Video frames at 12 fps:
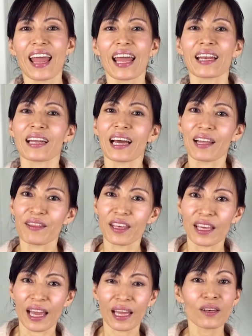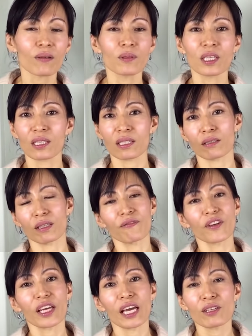And at the end of this
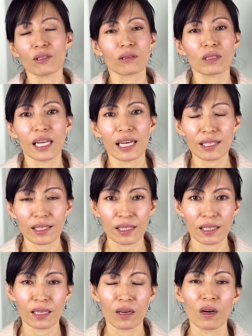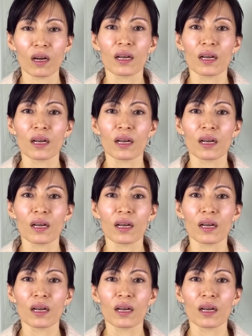certification class,